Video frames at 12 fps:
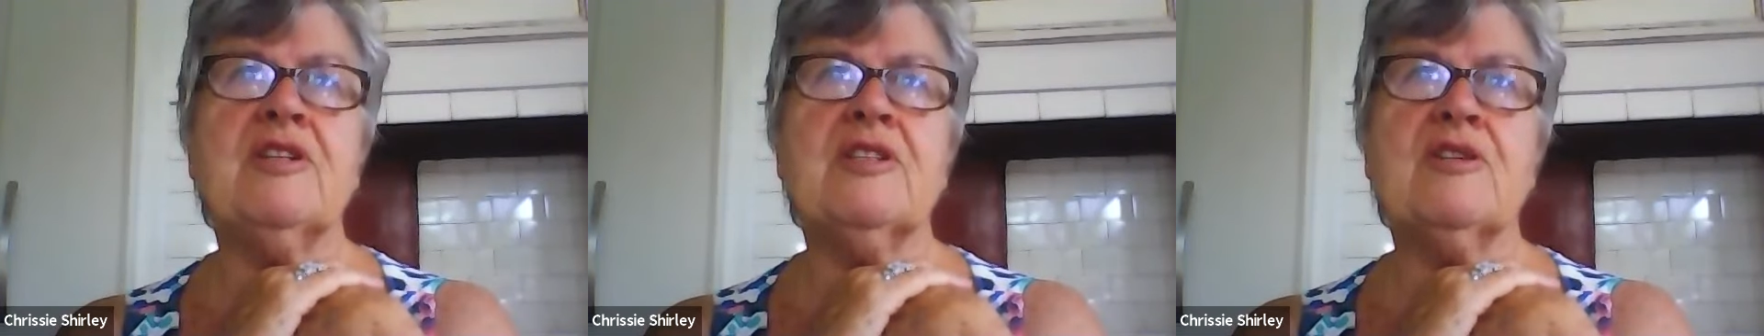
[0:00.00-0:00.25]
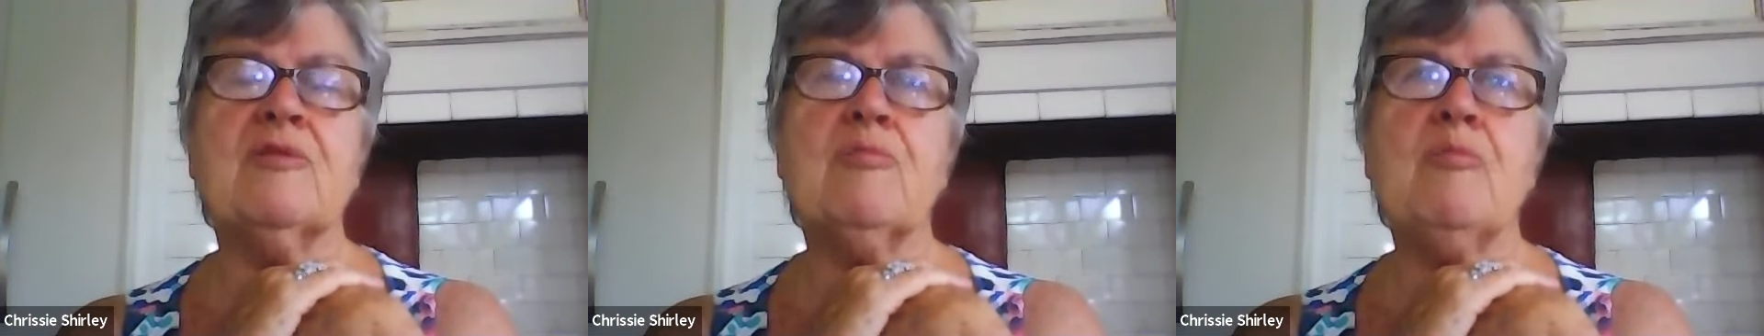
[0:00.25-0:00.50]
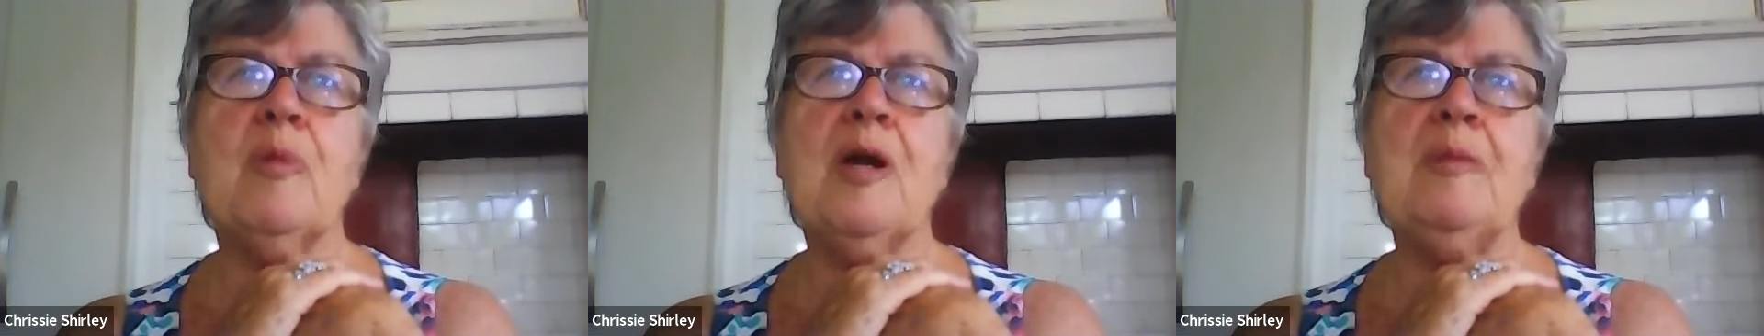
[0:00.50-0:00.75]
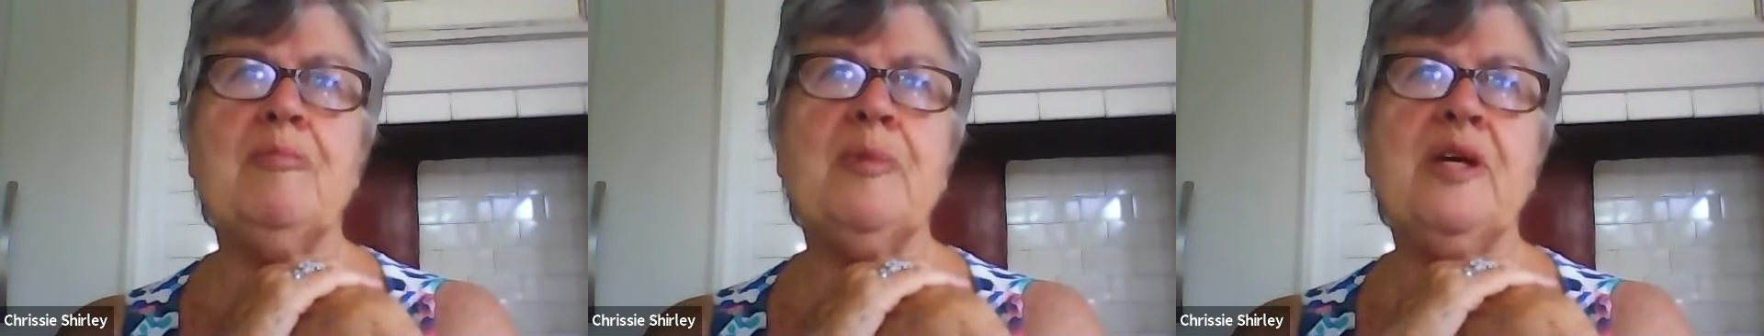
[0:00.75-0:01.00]
So it
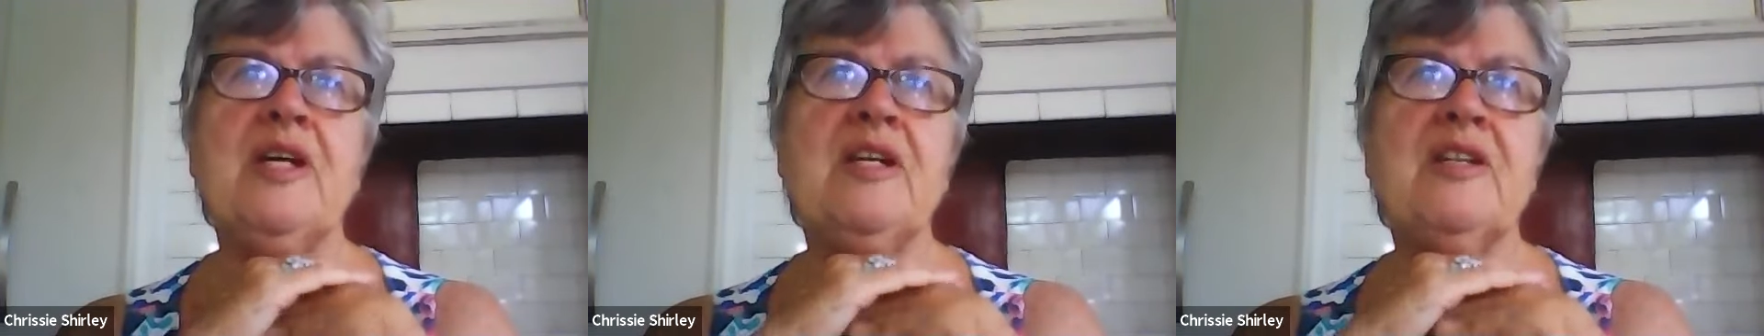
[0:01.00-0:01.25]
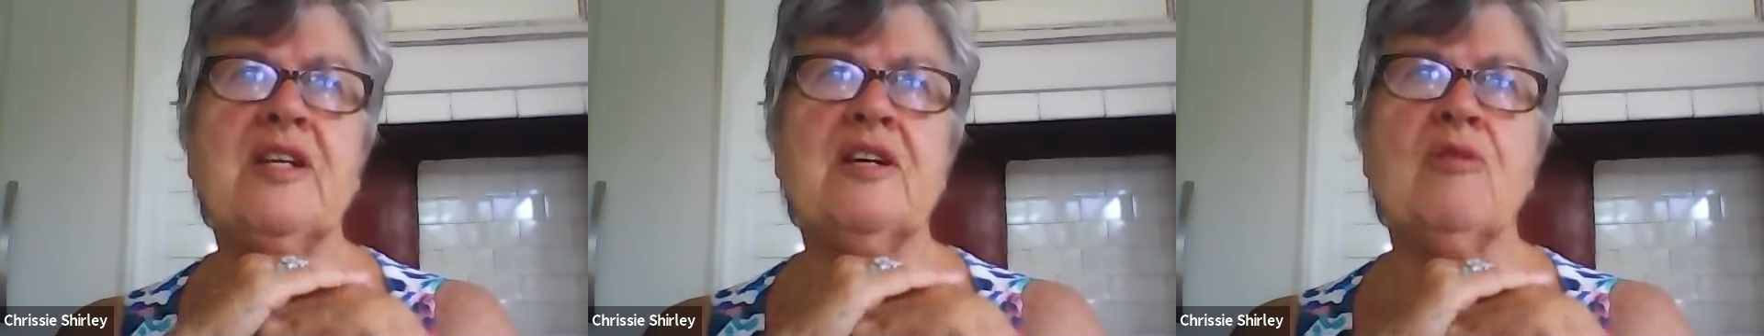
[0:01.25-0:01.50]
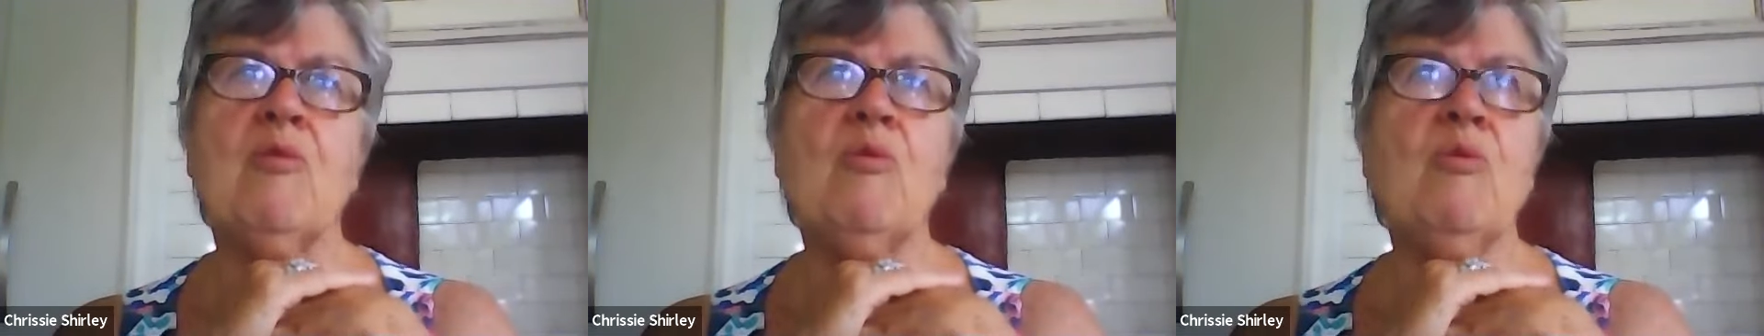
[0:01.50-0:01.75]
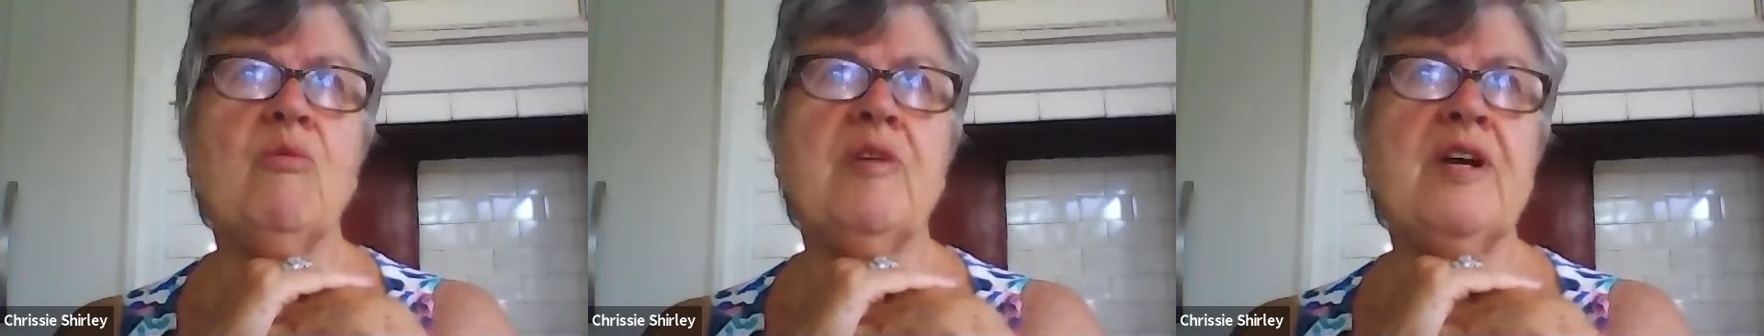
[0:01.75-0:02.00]
might be that it
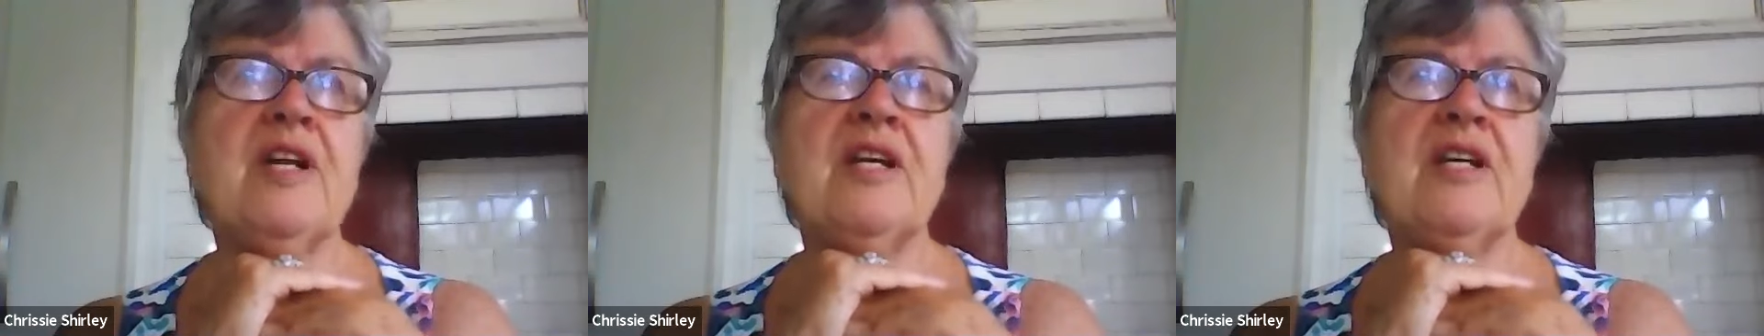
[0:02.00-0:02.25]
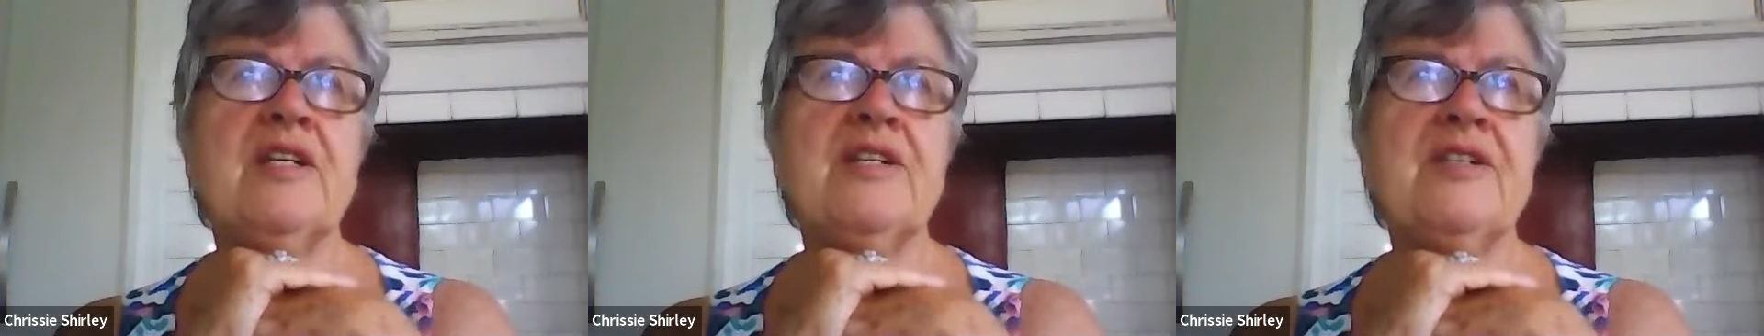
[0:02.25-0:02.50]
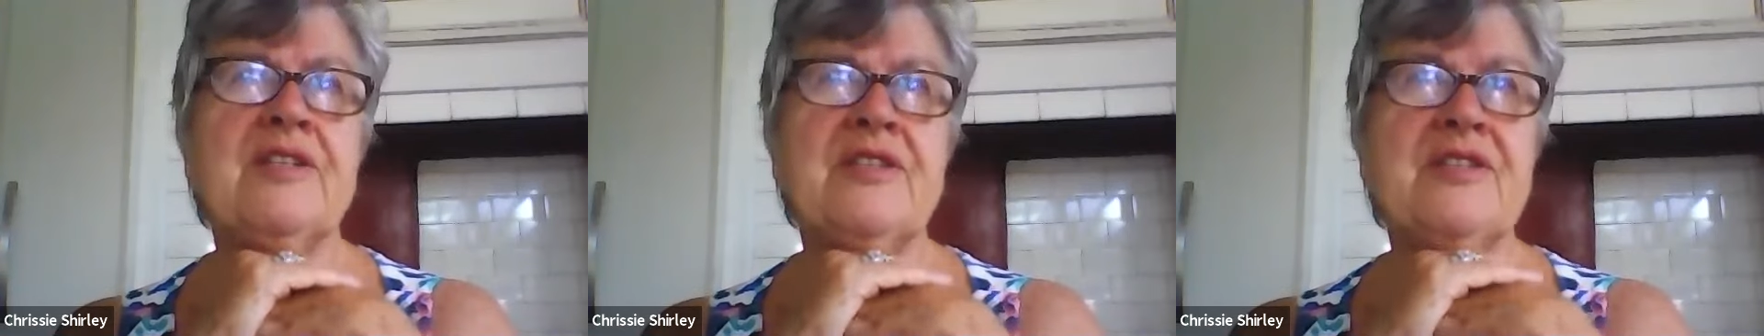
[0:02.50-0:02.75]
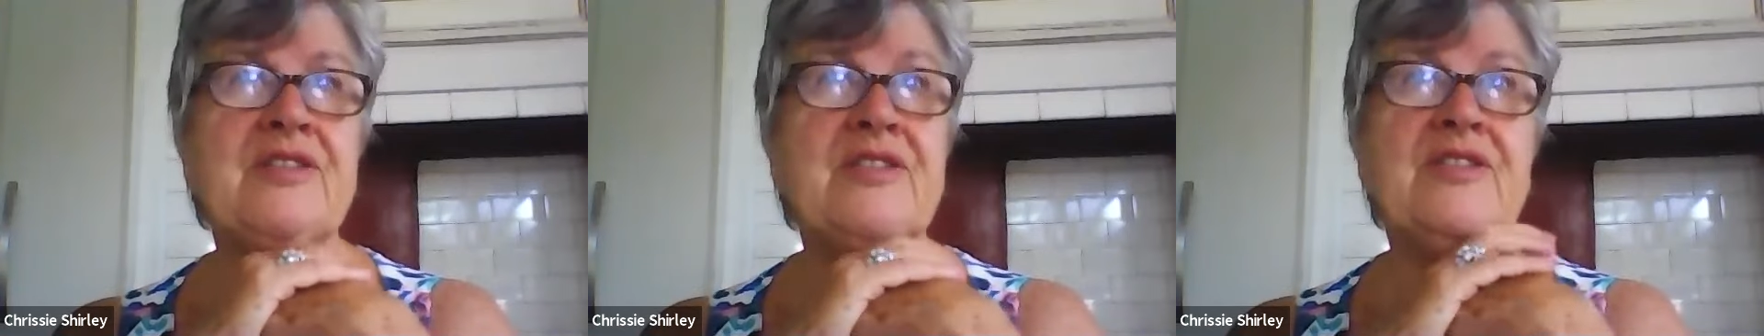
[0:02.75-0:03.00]
already
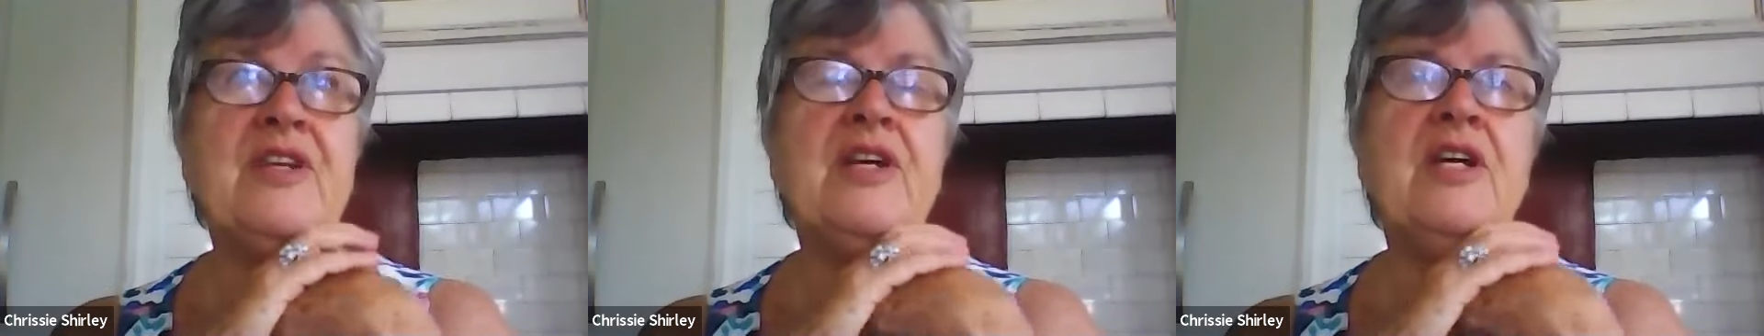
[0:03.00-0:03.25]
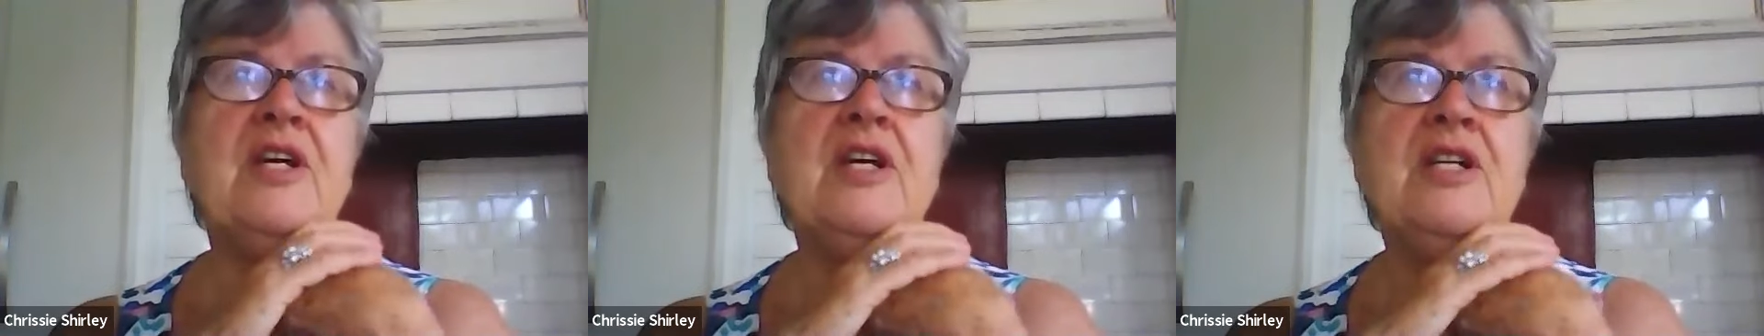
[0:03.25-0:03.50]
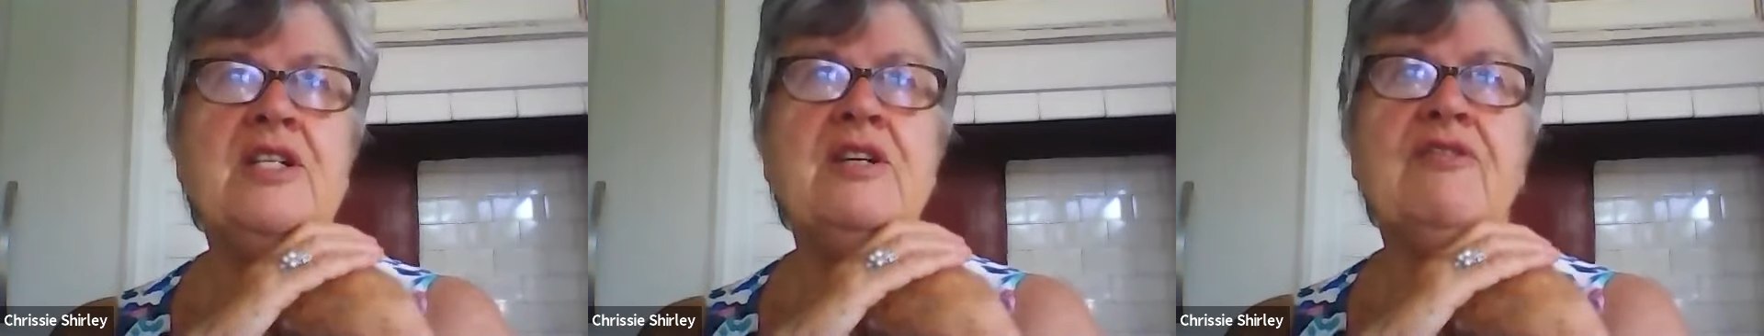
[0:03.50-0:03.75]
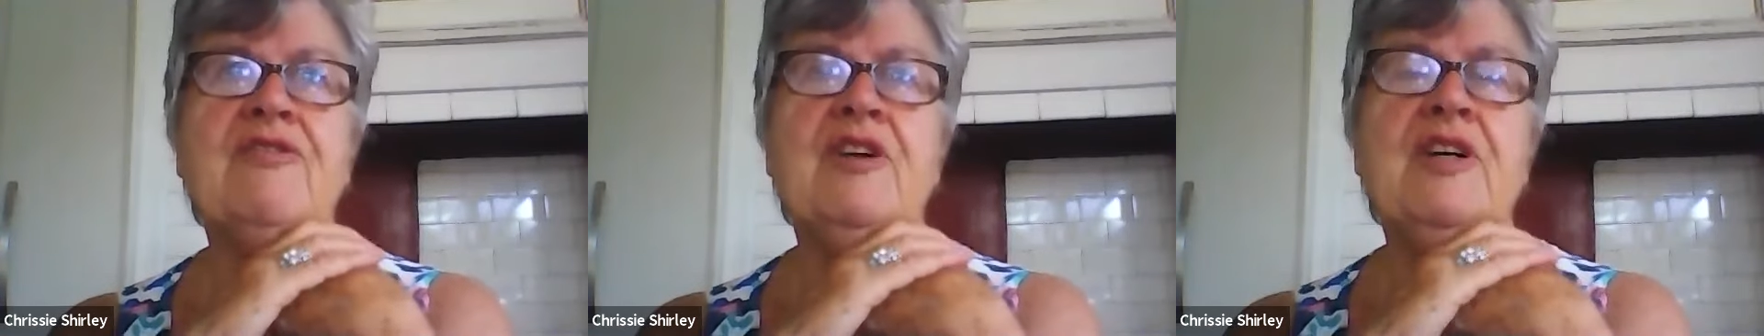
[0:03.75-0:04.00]
is
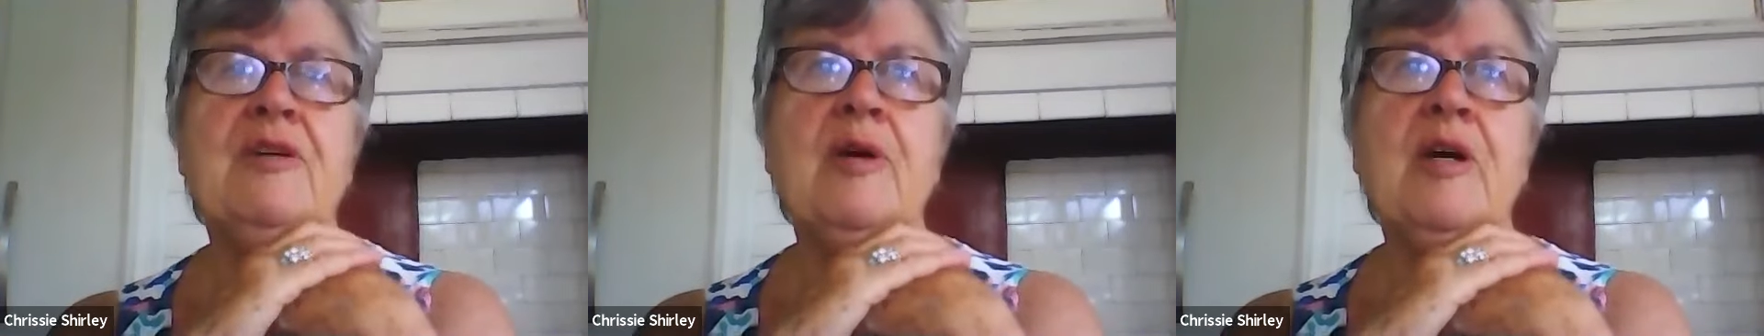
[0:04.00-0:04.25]
different.